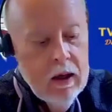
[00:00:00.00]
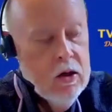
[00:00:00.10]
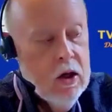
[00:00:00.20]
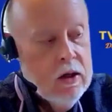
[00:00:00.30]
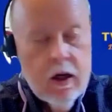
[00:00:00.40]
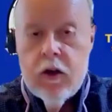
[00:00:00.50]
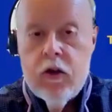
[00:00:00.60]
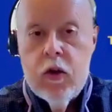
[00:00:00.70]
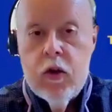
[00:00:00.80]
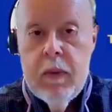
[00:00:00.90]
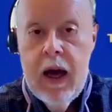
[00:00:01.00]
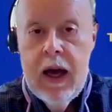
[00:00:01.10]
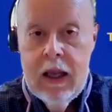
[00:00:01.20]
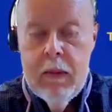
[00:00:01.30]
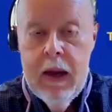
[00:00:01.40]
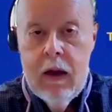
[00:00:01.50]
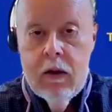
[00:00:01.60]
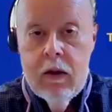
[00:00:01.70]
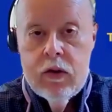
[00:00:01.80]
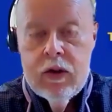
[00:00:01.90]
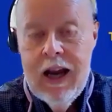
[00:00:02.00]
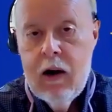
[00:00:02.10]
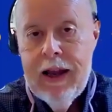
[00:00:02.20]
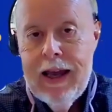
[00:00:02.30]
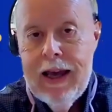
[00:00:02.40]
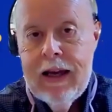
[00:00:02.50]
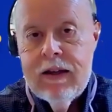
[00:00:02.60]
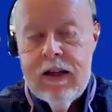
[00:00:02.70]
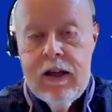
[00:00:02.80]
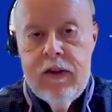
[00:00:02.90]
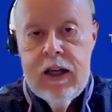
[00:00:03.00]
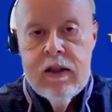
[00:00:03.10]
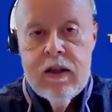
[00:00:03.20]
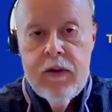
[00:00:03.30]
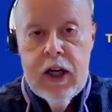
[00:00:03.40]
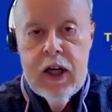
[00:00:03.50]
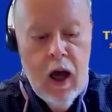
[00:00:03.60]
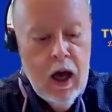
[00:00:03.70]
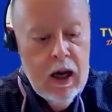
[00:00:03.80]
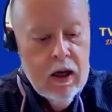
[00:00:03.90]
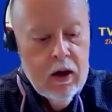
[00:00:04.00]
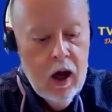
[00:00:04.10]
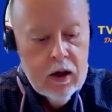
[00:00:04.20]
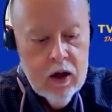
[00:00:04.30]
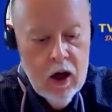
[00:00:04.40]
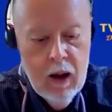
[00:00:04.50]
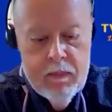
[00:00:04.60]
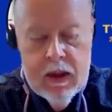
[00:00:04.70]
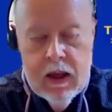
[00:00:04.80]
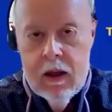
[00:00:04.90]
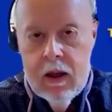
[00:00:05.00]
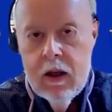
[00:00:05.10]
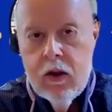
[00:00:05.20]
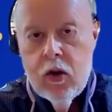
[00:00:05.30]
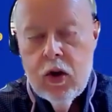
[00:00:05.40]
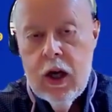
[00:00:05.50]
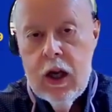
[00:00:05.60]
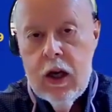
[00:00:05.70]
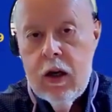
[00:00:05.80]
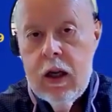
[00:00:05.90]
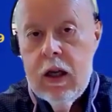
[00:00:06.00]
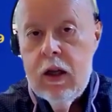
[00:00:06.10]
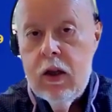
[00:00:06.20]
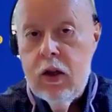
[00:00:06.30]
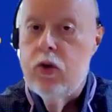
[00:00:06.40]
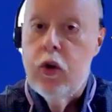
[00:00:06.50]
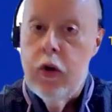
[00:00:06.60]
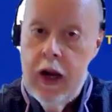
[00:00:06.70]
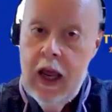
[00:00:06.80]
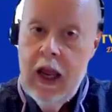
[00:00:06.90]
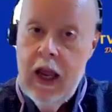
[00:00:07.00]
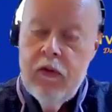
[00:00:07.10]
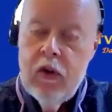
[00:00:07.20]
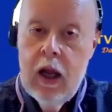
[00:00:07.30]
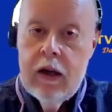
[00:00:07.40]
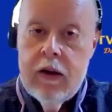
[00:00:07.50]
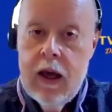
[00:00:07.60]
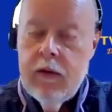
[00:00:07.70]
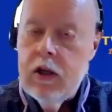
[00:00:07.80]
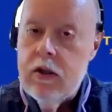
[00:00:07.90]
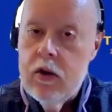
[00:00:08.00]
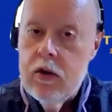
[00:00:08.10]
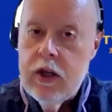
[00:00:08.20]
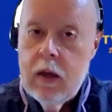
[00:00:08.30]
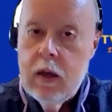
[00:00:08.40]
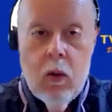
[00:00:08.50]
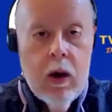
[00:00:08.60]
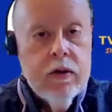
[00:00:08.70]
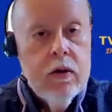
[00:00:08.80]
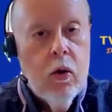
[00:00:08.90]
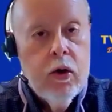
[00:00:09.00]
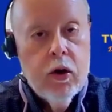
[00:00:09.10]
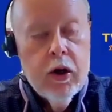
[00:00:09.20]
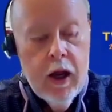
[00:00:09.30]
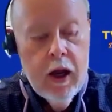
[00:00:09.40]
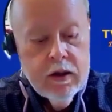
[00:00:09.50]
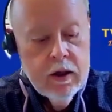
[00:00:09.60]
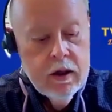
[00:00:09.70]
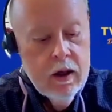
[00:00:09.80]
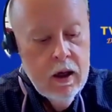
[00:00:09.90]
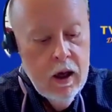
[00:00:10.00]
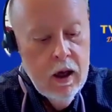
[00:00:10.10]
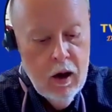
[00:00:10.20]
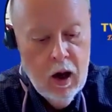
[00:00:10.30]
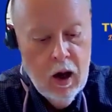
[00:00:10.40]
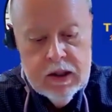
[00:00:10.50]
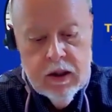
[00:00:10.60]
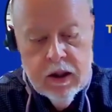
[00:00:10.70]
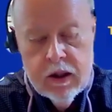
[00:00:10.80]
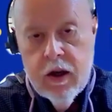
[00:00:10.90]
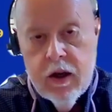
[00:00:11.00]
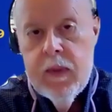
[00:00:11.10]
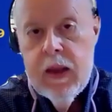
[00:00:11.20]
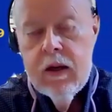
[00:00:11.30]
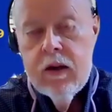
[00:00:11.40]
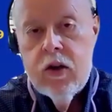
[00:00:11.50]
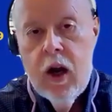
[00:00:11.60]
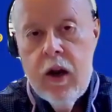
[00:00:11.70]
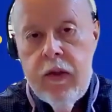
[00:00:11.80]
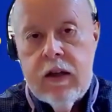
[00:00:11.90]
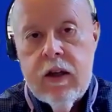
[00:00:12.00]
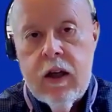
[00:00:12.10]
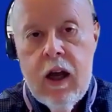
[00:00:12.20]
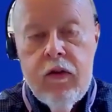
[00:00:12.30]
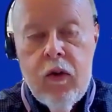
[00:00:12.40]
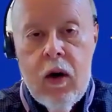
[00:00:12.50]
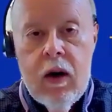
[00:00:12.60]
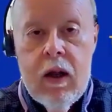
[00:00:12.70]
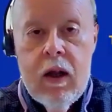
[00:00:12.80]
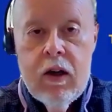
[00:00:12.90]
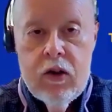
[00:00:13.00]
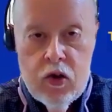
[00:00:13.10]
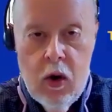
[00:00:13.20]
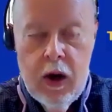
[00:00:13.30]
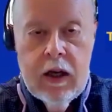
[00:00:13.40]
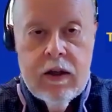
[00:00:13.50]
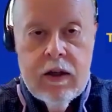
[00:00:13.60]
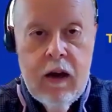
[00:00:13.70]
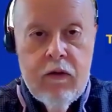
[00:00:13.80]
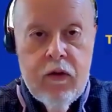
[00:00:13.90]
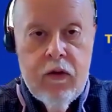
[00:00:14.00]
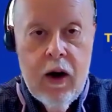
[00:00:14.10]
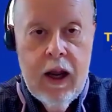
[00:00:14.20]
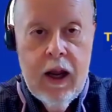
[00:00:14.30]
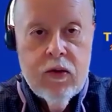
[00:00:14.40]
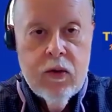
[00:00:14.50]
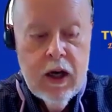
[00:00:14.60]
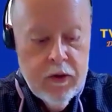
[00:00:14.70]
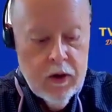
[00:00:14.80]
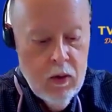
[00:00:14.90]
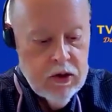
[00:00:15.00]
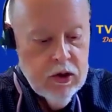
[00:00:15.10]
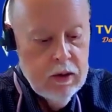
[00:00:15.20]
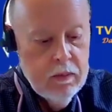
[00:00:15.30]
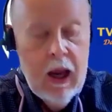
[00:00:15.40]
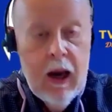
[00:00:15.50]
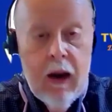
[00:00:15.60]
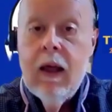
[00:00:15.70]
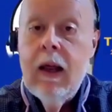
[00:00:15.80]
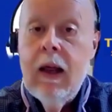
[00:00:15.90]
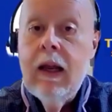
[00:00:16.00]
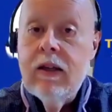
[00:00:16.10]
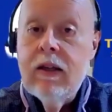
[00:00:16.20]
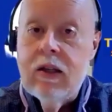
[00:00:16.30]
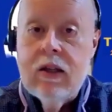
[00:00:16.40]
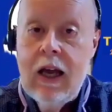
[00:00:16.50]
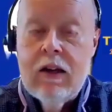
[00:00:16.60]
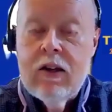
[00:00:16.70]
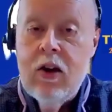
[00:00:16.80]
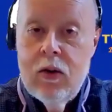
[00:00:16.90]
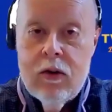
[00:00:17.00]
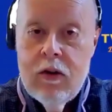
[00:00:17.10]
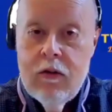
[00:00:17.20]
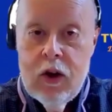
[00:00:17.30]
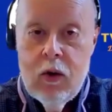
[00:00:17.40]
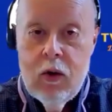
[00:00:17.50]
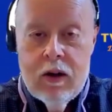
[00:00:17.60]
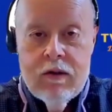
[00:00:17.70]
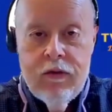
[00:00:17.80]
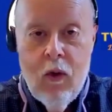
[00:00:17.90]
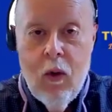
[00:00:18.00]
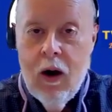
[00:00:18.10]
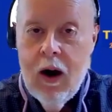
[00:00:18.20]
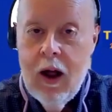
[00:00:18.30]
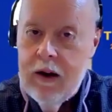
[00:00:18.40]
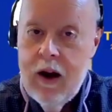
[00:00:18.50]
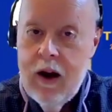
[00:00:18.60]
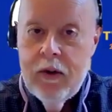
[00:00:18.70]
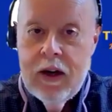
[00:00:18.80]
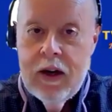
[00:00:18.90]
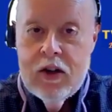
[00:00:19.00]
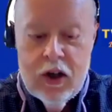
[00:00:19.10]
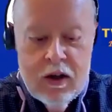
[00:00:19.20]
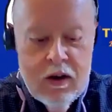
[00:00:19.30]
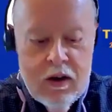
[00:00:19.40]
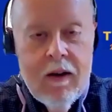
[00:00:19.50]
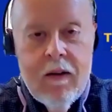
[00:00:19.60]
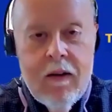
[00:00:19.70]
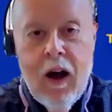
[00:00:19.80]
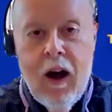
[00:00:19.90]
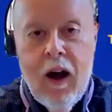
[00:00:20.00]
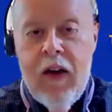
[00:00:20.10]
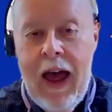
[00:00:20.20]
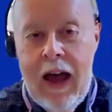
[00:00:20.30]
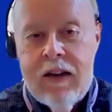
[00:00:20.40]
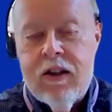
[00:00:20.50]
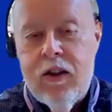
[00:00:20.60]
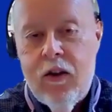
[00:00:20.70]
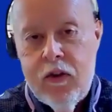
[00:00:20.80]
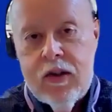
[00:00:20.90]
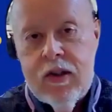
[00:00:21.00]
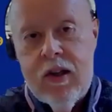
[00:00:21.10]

just send it to us by email to darientv79.com. You can use your name if you'd like to have it associated with a question, or you can ask it anonymously. So, John, thanks again for joining us again for answering another question. And stay tuned, viewers, for another edition of Ask the First